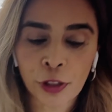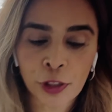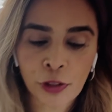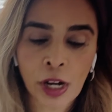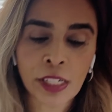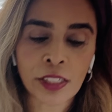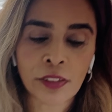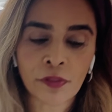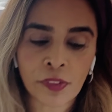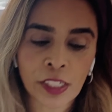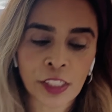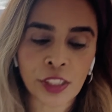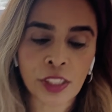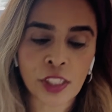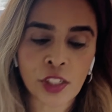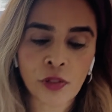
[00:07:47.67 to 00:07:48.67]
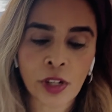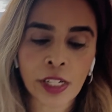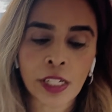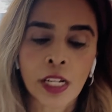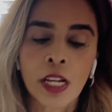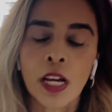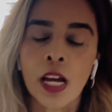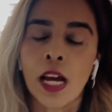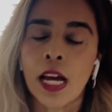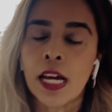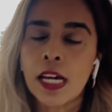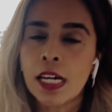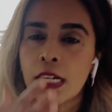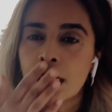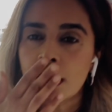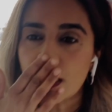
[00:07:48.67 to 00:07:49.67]
tract infections, right?
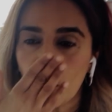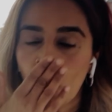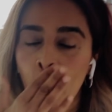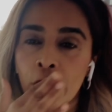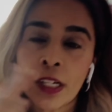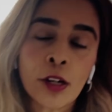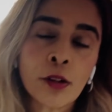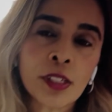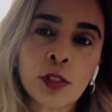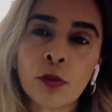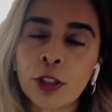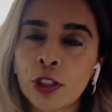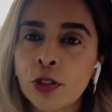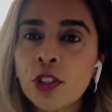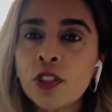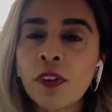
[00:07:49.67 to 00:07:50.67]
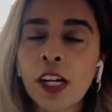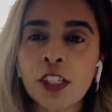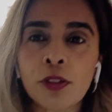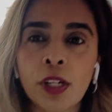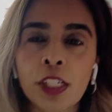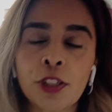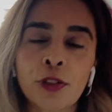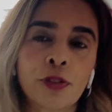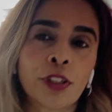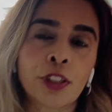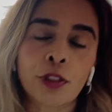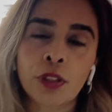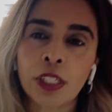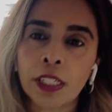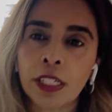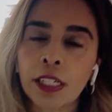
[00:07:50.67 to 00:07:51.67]
And what we know is when you use vaginal estrogen, you
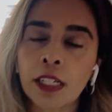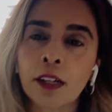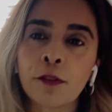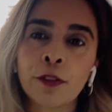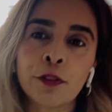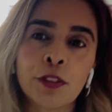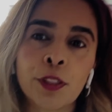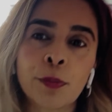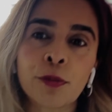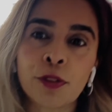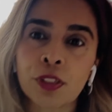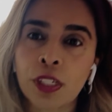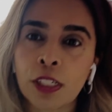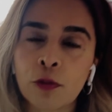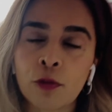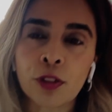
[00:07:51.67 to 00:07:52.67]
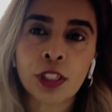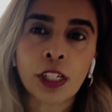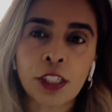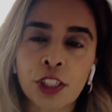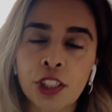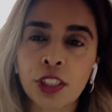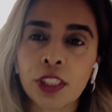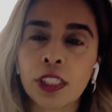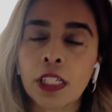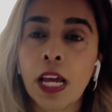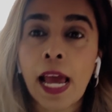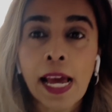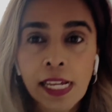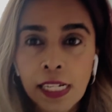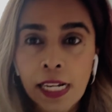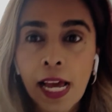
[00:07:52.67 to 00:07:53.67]
can get a 50% reduction,
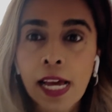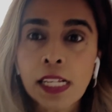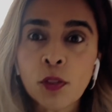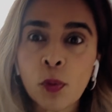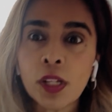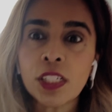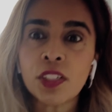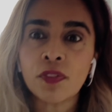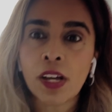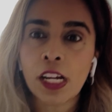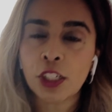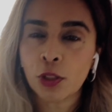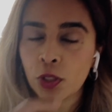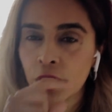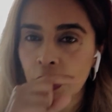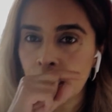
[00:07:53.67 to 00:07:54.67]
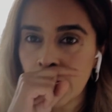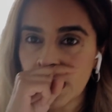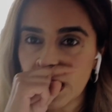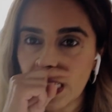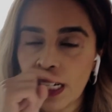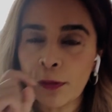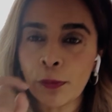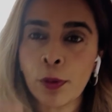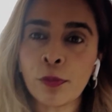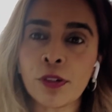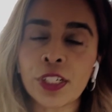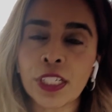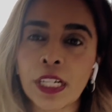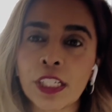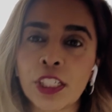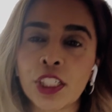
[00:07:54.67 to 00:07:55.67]
as well as vaginal DHEA. Remember,
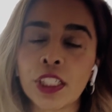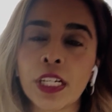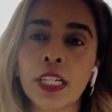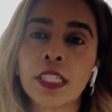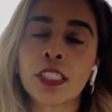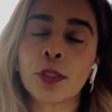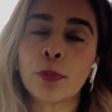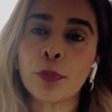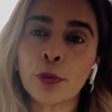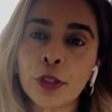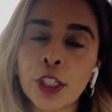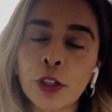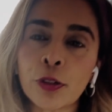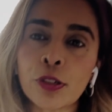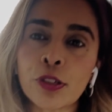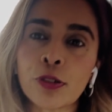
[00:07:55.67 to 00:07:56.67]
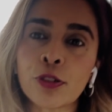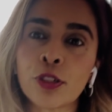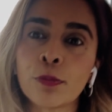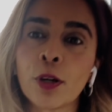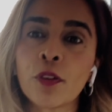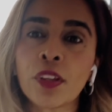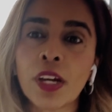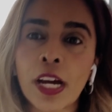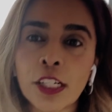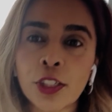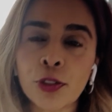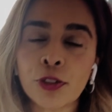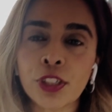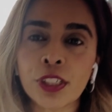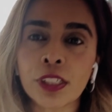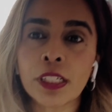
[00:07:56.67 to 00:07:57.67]
DHEA is a precursor to both
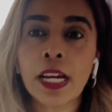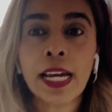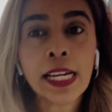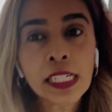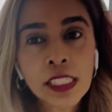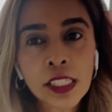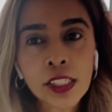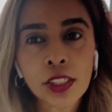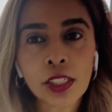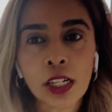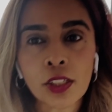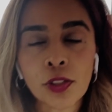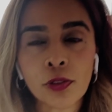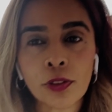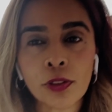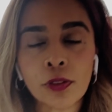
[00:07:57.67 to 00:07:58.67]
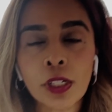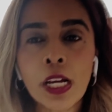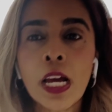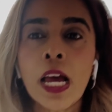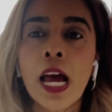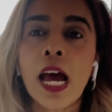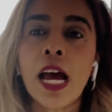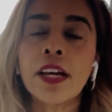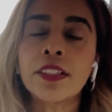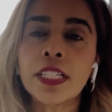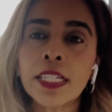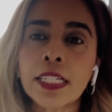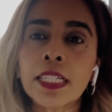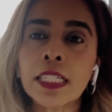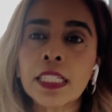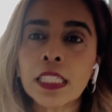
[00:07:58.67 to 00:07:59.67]
estrogen and testosterone, and
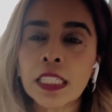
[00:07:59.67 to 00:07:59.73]
it can